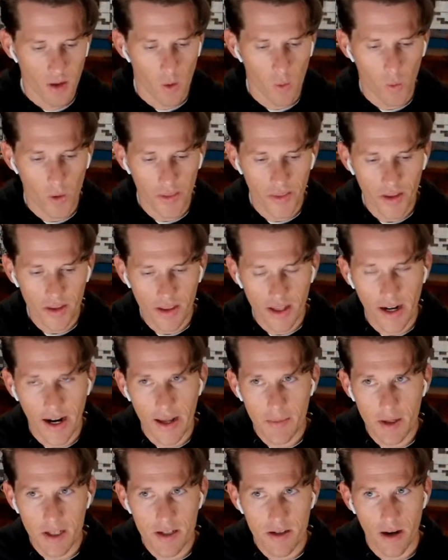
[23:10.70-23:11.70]
one thing that I
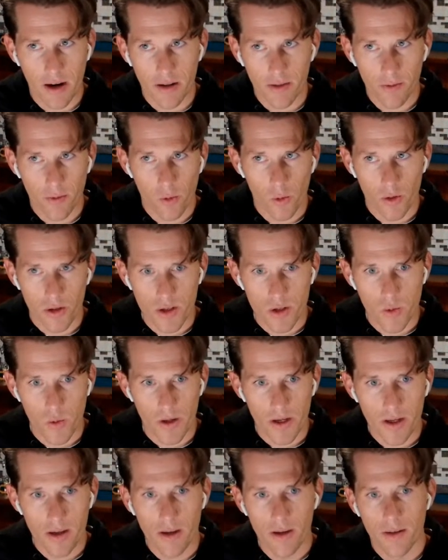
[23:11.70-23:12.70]
am excited for this
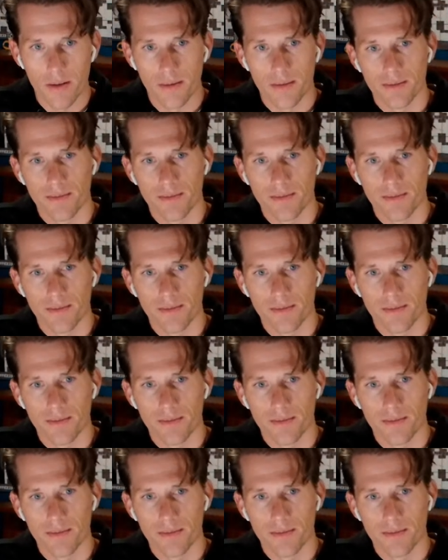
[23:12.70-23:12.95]
week